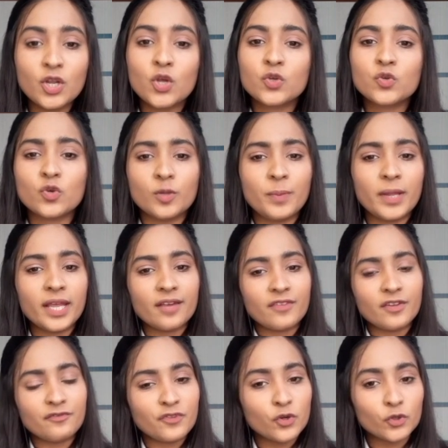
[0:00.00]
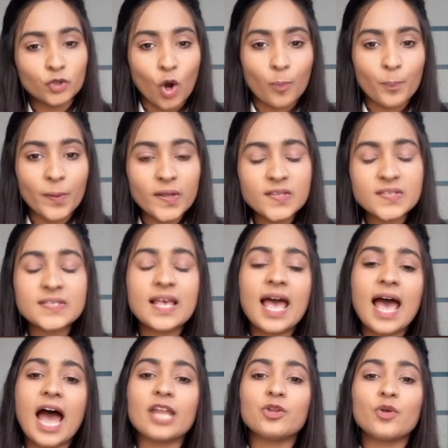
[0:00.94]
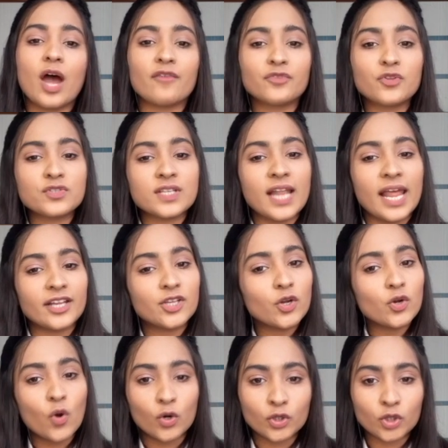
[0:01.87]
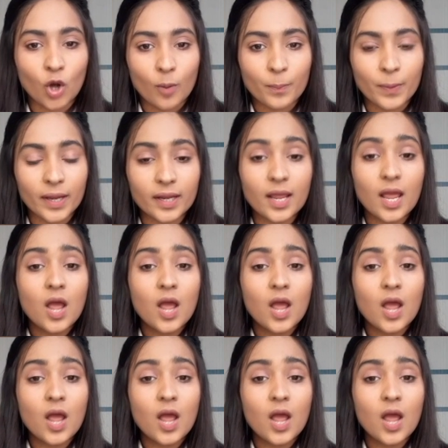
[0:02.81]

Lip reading: you will be given few topics and you have to select your own topic.